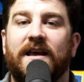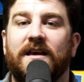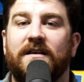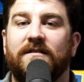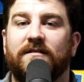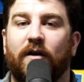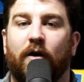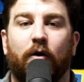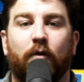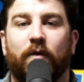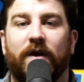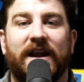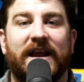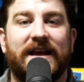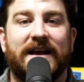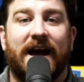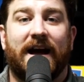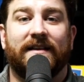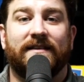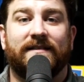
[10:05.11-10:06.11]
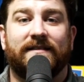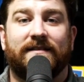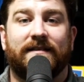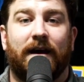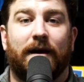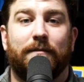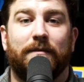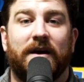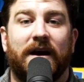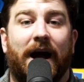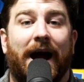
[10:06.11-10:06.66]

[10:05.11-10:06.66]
he's already got some